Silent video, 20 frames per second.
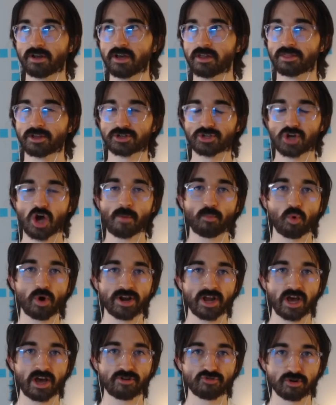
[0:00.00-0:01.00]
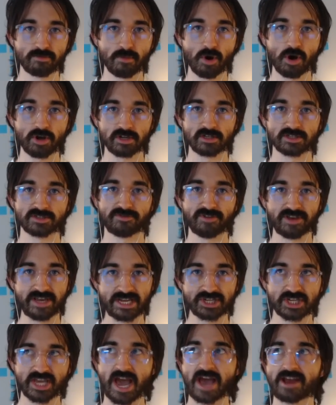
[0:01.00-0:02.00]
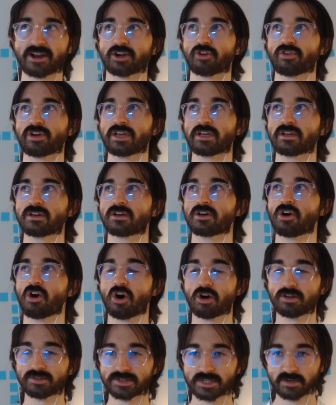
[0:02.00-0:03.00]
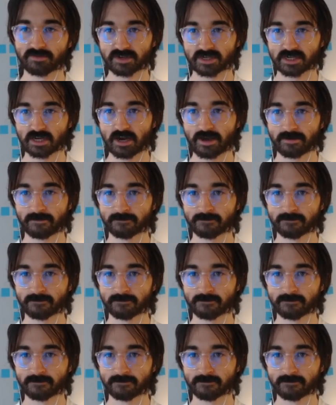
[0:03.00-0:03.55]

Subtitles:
the top 100 models for each category on civitai.